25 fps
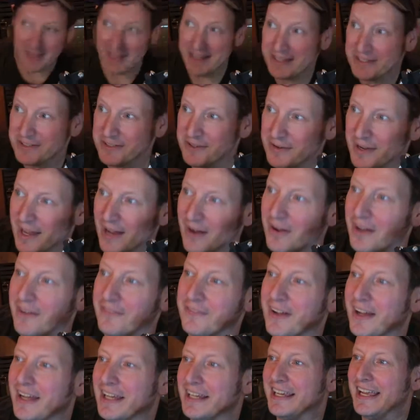So now I've
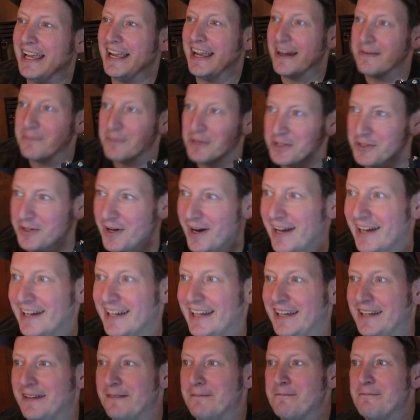got camera
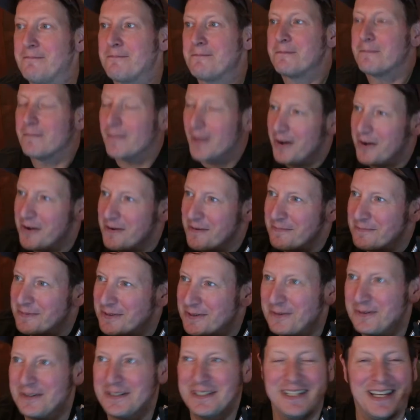tracking. Oh, I'm
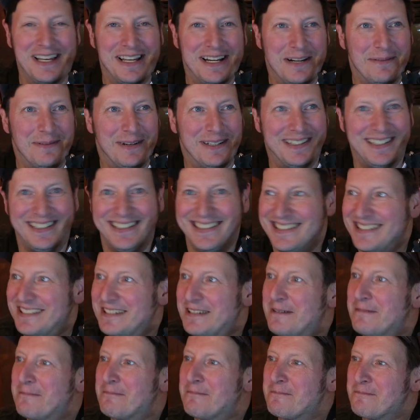so excited about this.
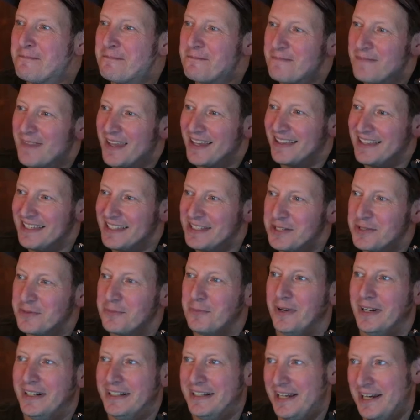This is
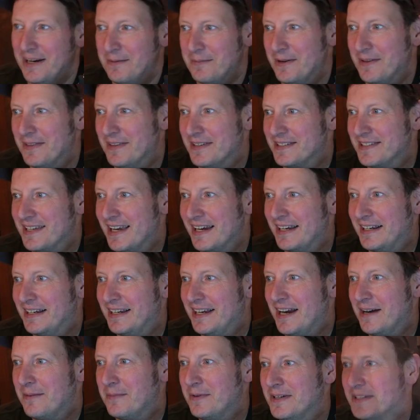one camera. The second
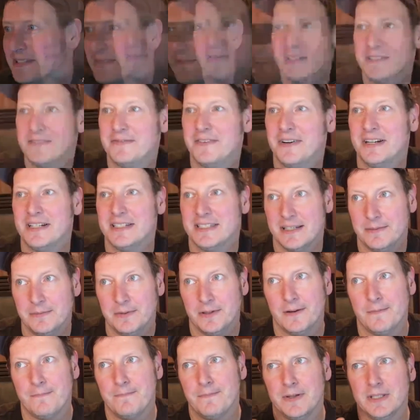camera is very similar,
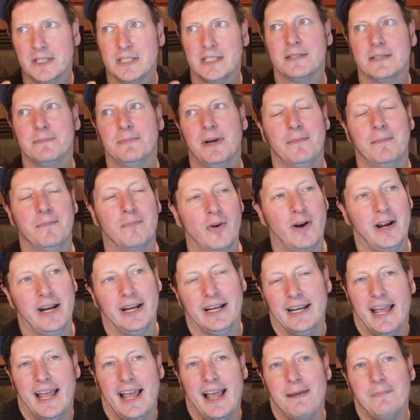but this is my bright and
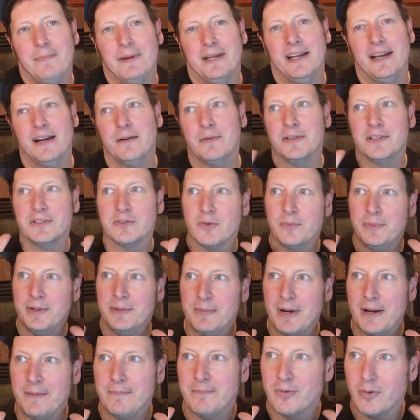happy camera. This will be my
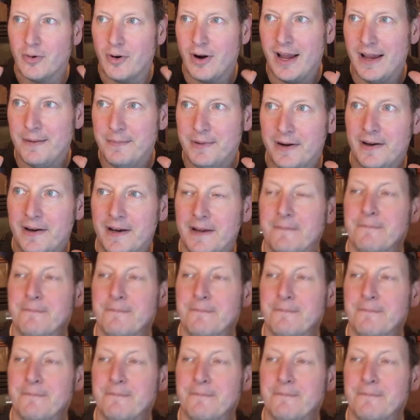primary.